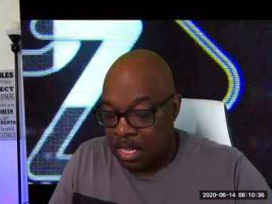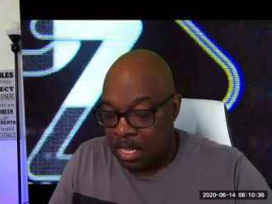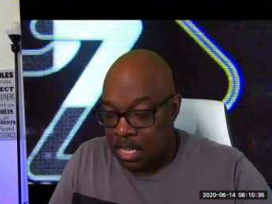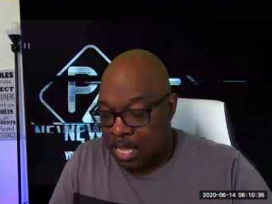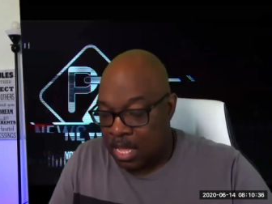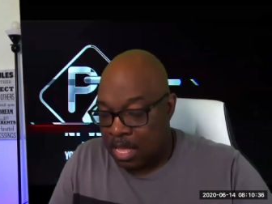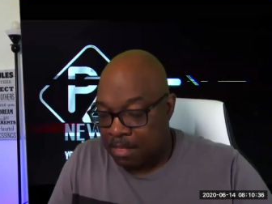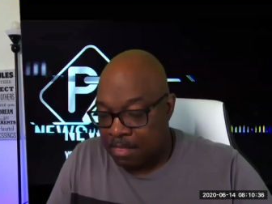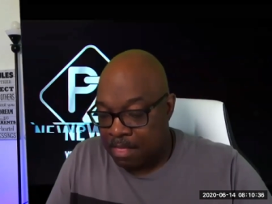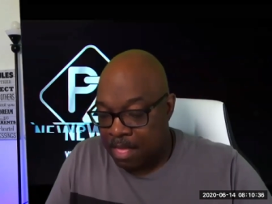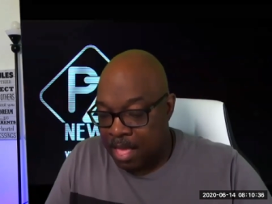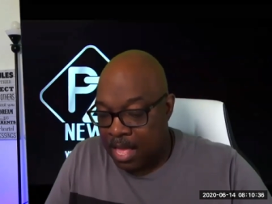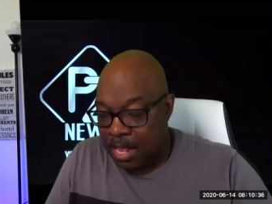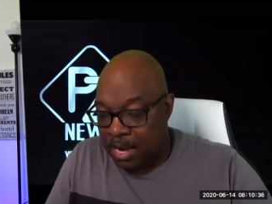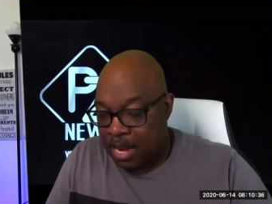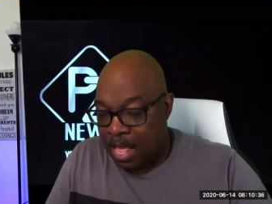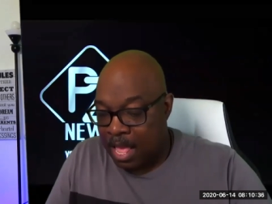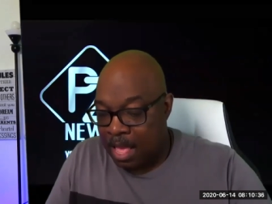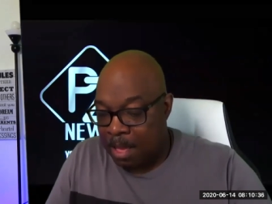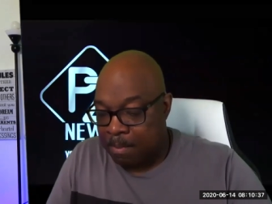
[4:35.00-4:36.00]
of that
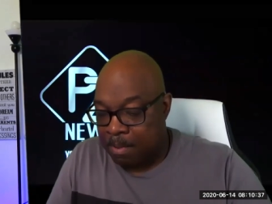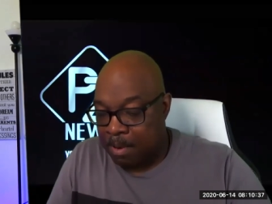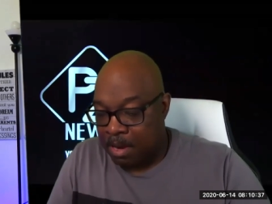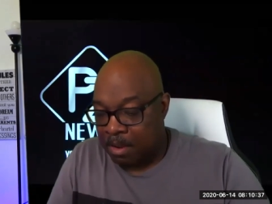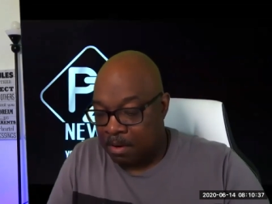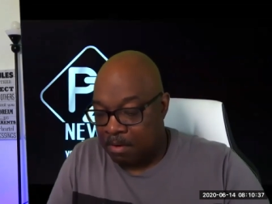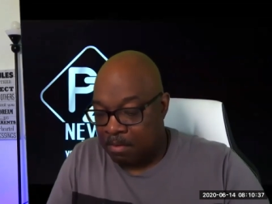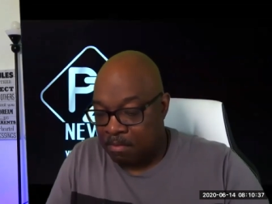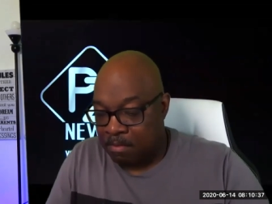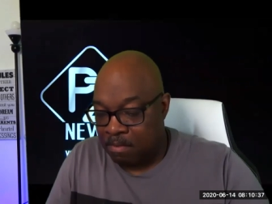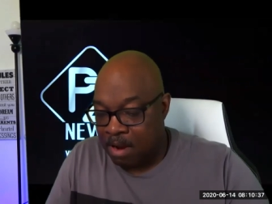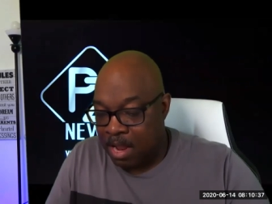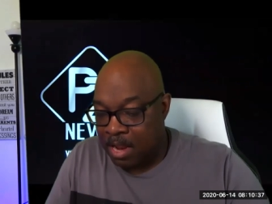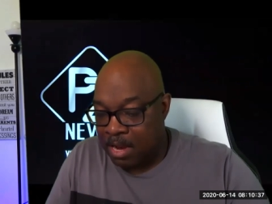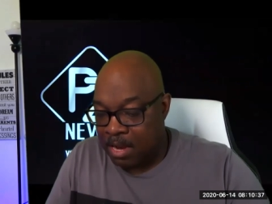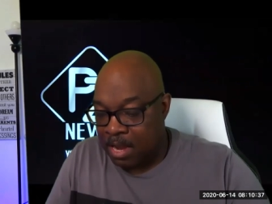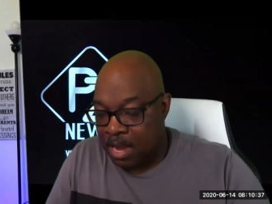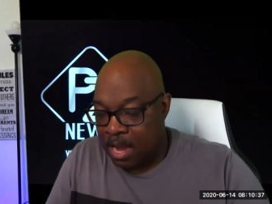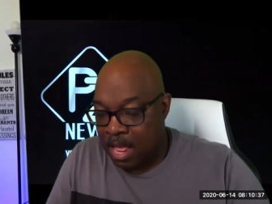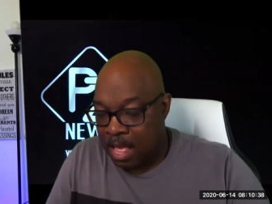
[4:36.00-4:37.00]
happening right
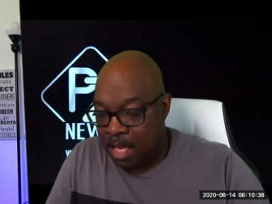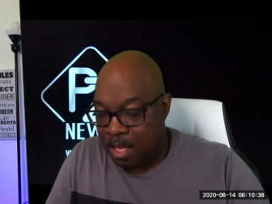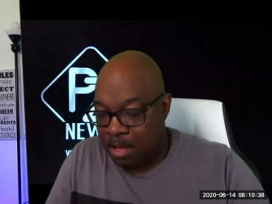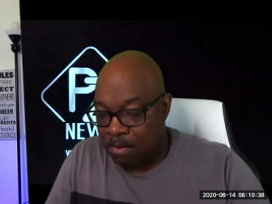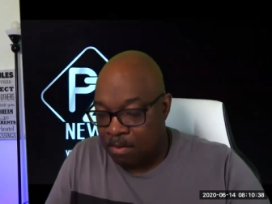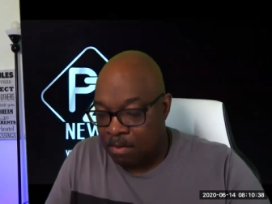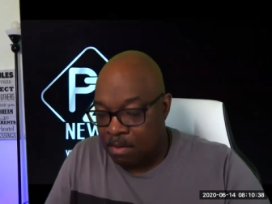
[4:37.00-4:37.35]
now.